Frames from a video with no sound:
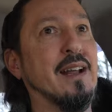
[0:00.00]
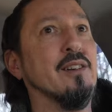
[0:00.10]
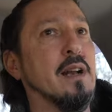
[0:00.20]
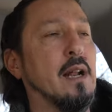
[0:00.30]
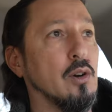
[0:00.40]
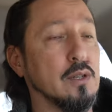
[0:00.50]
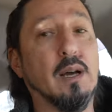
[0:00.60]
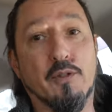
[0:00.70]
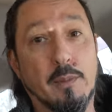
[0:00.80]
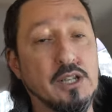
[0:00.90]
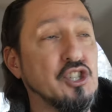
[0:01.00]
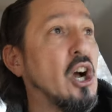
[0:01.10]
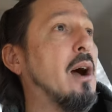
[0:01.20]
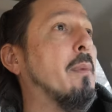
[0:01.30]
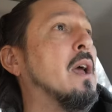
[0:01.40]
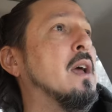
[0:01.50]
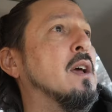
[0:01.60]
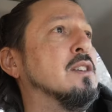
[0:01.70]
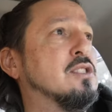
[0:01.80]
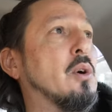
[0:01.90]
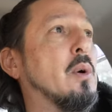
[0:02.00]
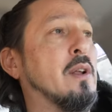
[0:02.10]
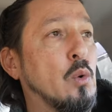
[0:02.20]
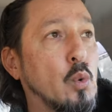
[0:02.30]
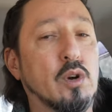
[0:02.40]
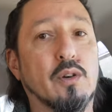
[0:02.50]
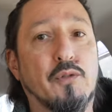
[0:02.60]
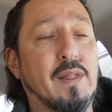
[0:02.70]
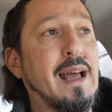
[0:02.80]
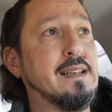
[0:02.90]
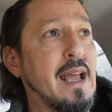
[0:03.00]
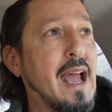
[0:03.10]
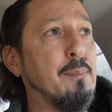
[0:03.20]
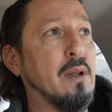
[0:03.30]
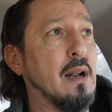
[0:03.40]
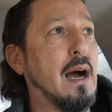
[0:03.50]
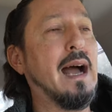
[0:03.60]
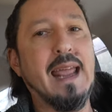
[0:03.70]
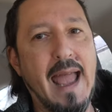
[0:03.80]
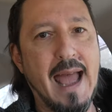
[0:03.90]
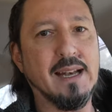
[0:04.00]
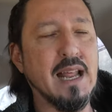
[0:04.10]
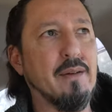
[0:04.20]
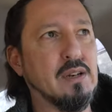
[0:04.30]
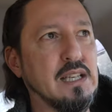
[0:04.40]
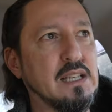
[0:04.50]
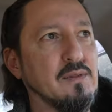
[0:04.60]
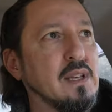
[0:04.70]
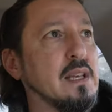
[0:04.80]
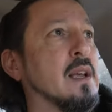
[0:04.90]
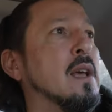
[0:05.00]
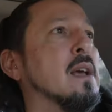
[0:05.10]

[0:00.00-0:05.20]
internet hooked up for my job. So, in order for that to happen, I had to have a TV.